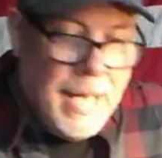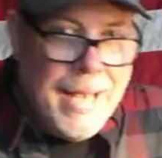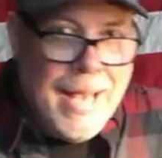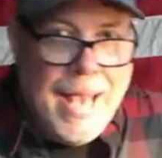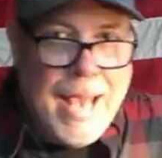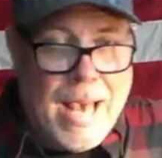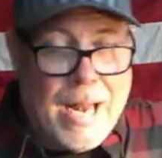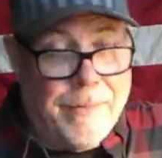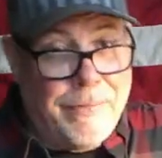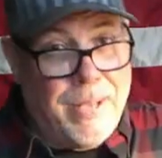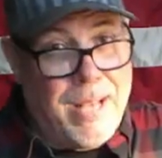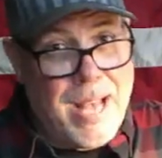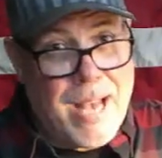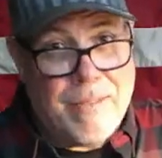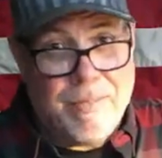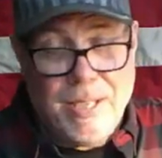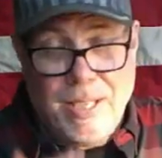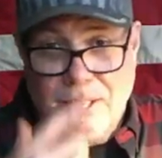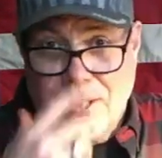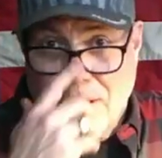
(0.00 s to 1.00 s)
And if you
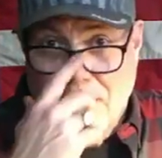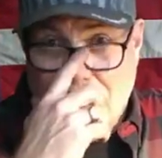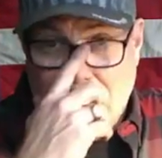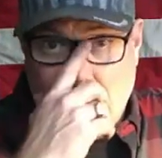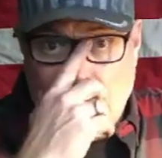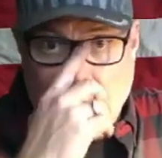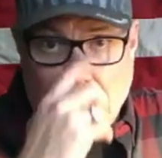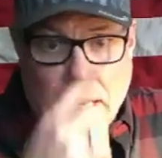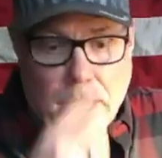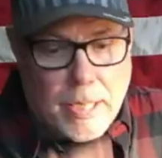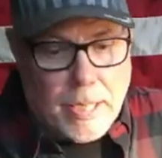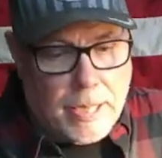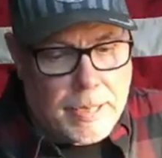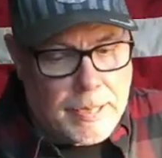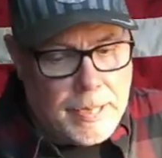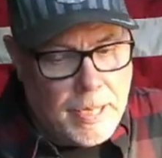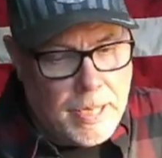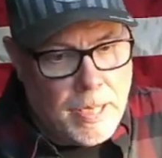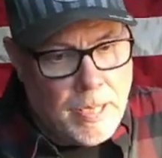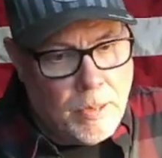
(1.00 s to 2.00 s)
have any thoughts about
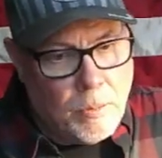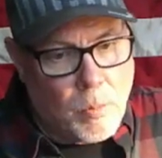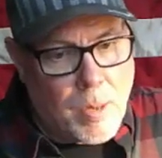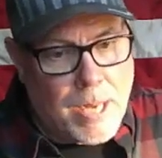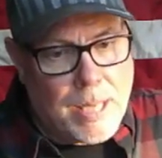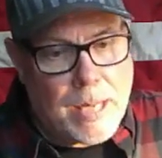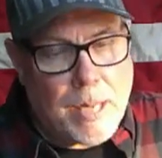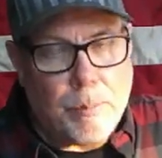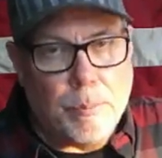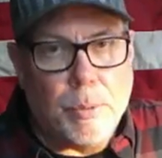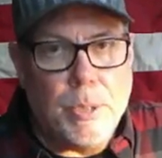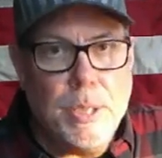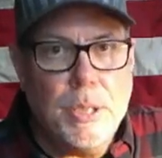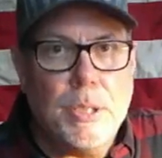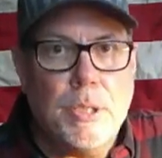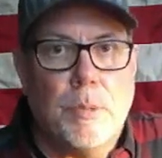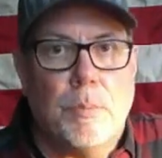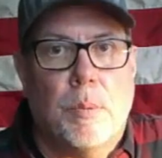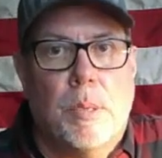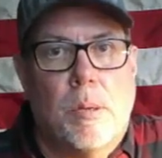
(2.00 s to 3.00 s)
it, why that
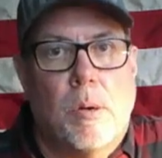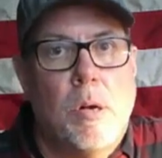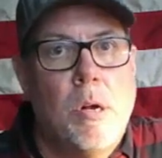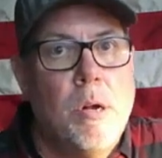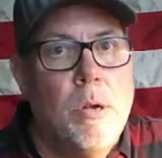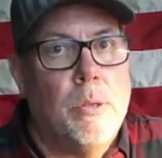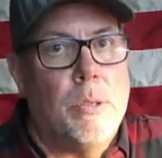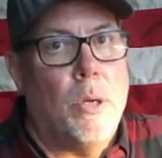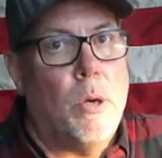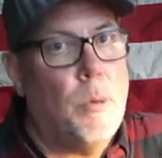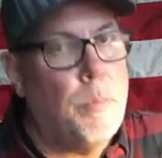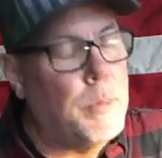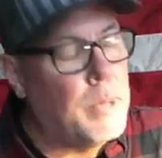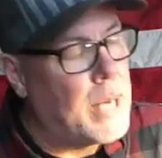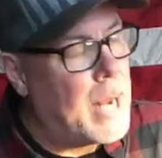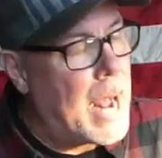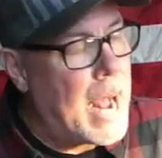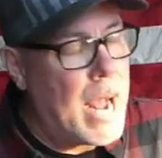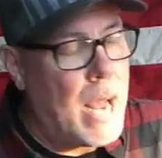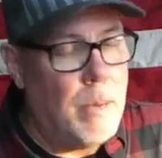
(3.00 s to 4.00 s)
breech is won't
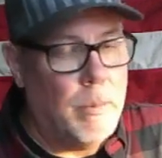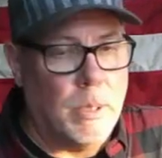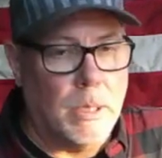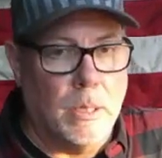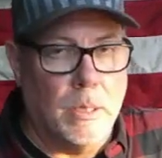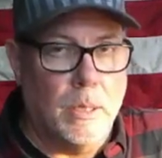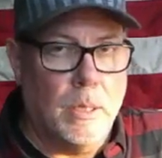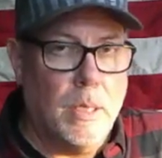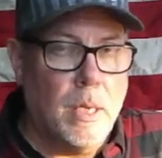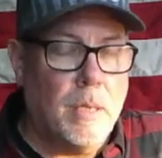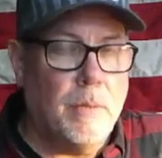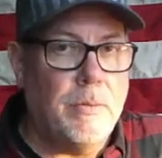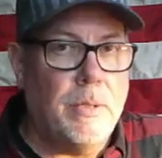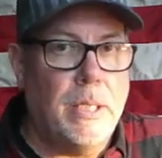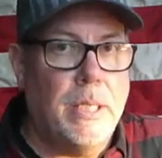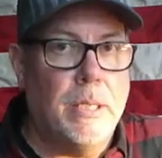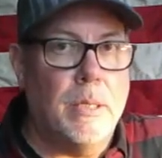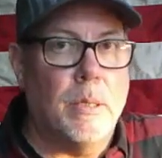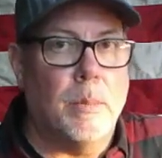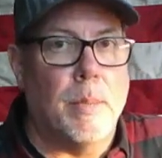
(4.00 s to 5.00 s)
open, I would love
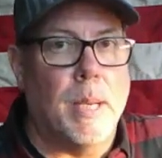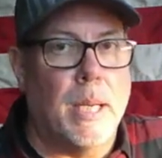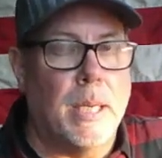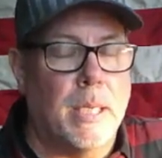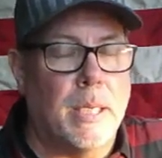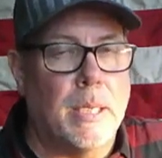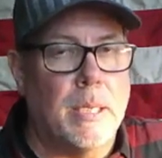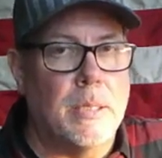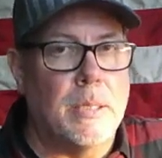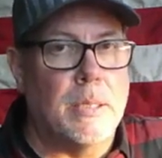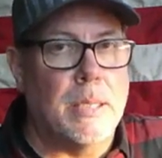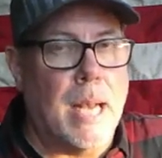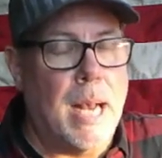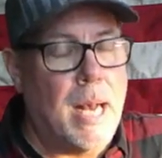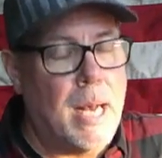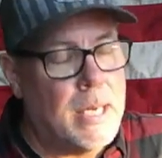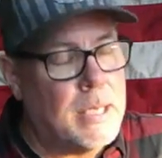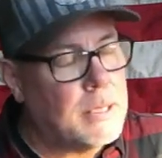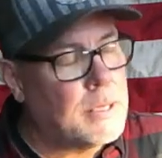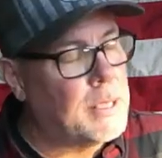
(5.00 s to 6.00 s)
to hear about it, because
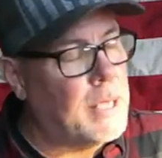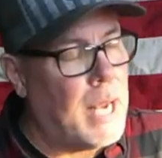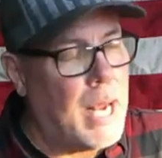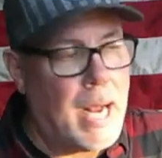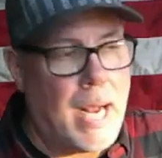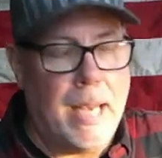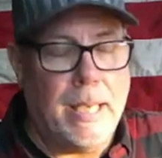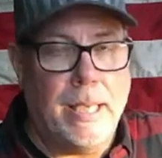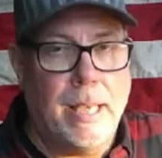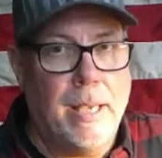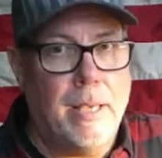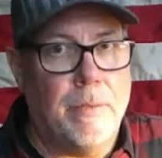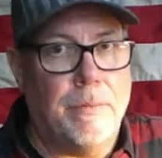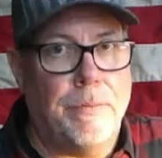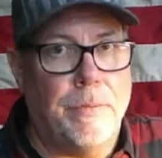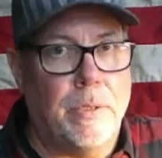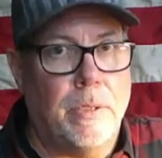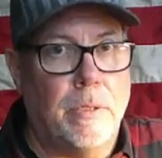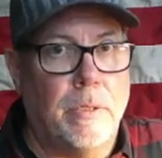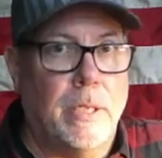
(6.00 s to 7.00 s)
honestly, I can't
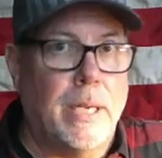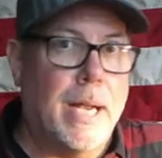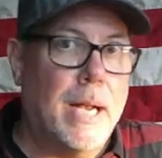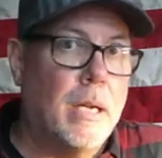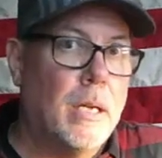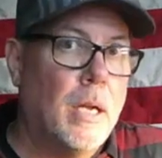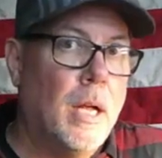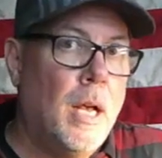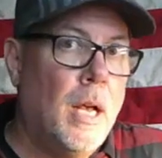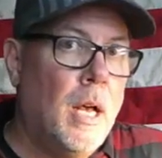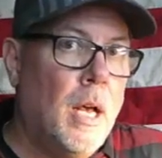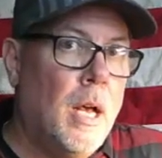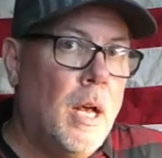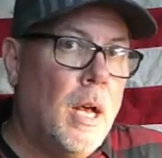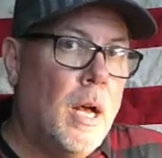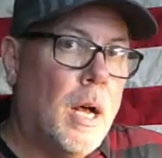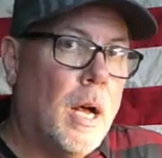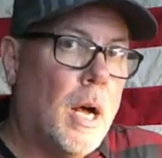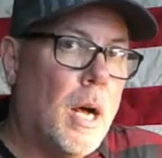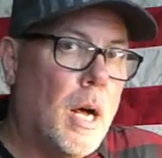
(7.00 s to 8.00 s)
figure it out
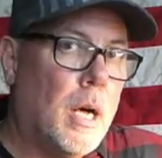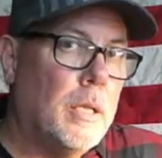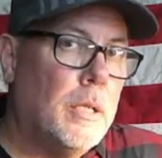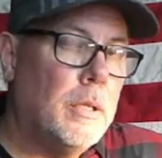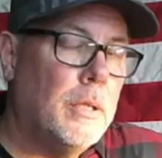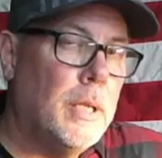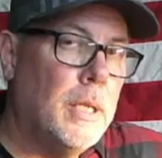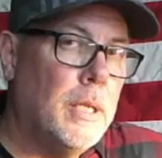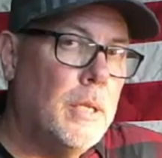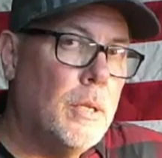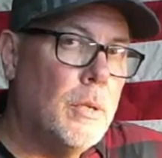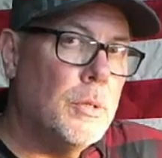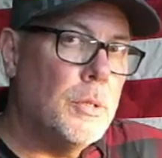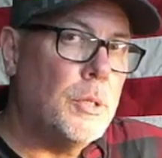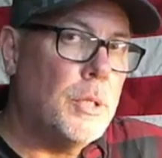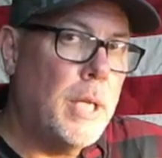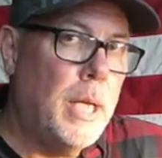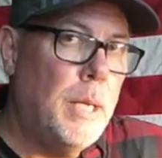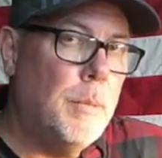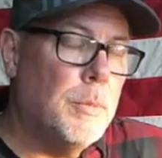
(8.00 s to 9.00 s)
other than those
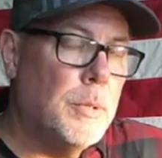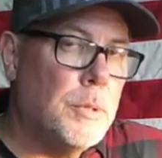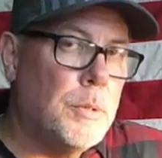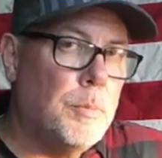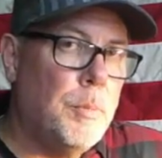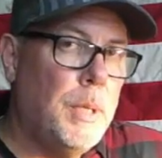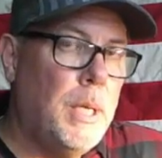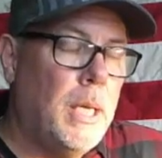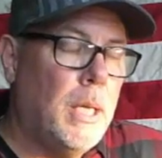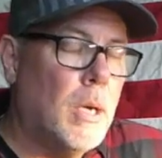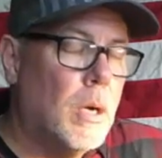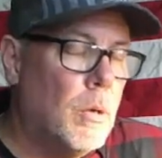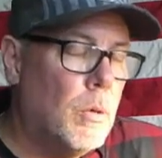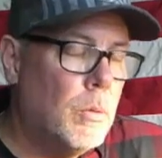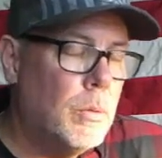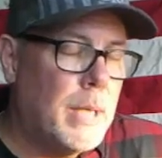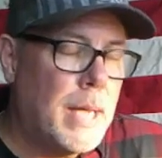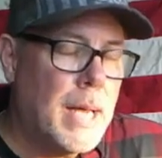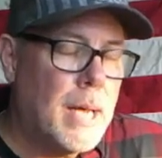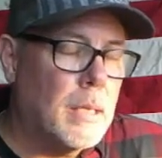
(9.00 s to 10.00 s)
chambers being
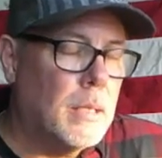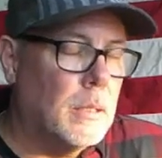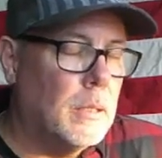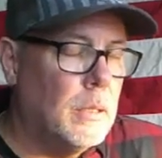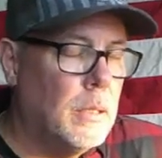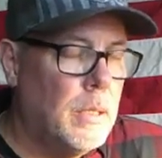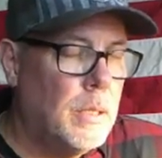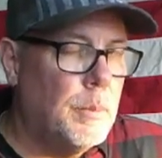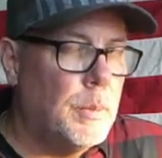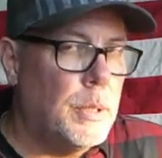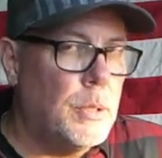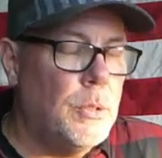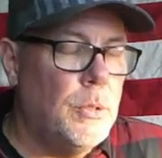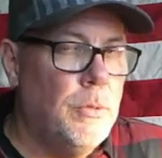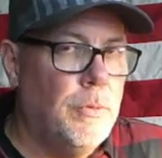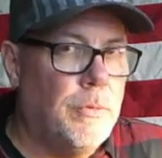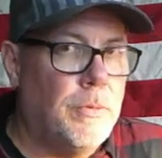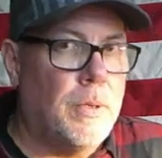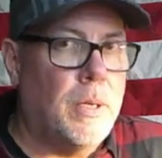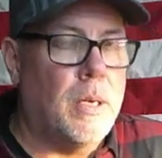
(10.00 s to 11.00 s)
honed out a little bit
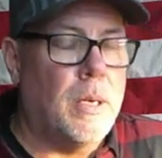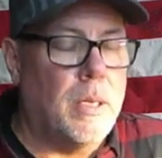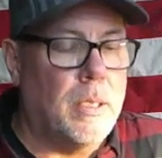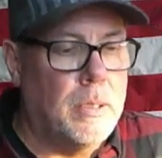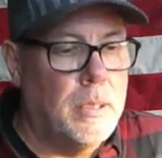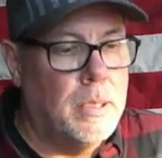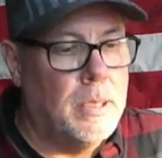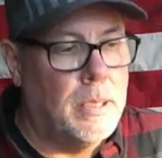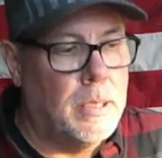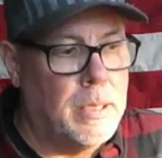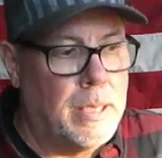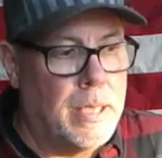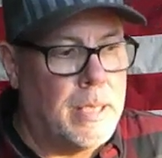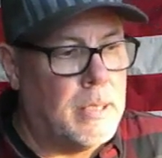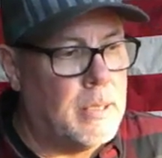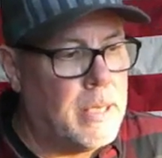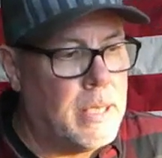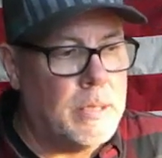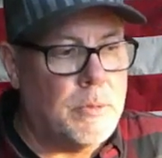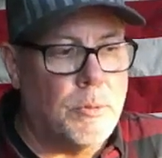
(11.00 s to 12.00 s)
too far.
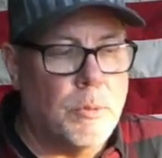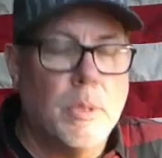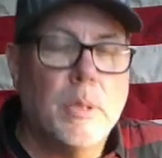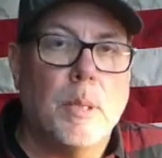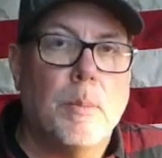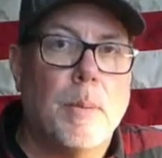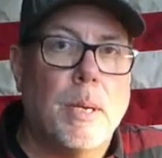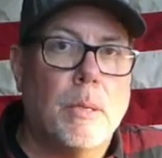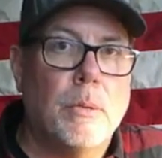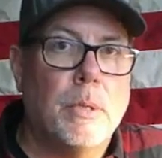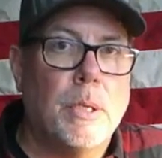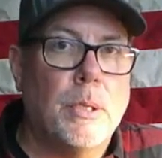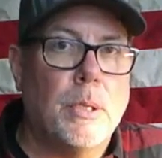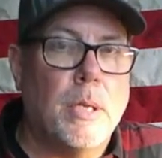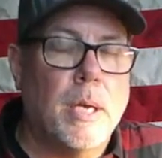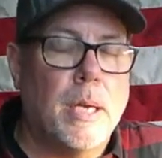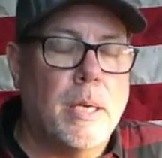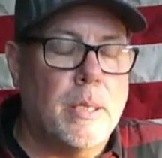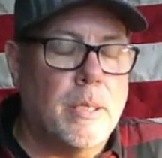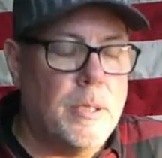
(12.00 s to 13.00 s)
That's really my only
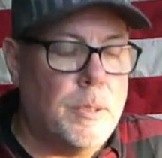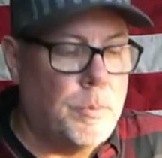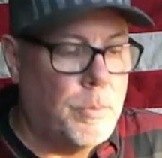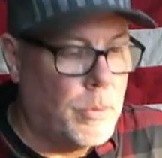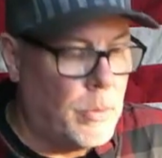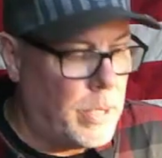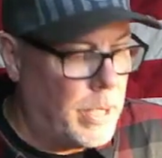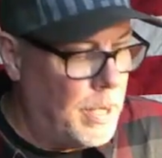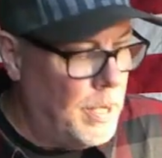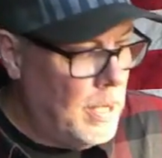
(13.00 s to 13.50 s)
thought at this point.